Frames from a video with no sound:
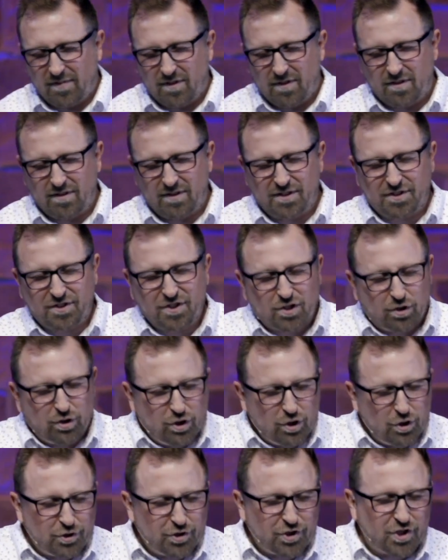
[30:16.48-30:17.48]
The
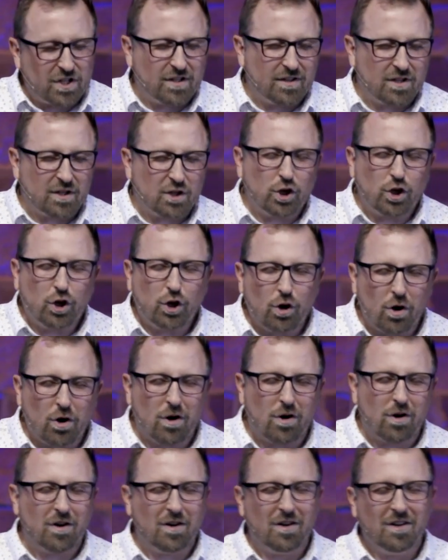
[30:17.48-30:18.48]
solution, the
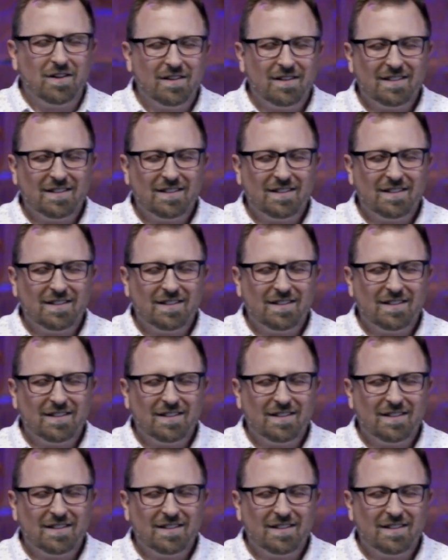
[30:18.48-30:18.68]
cure,